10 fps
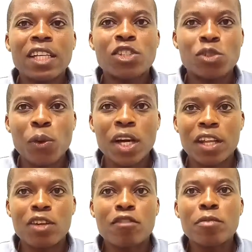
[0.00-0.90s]
a stock
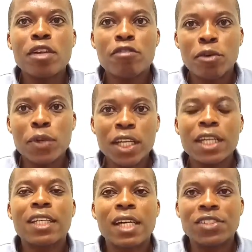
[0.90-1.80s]
that you have been following, it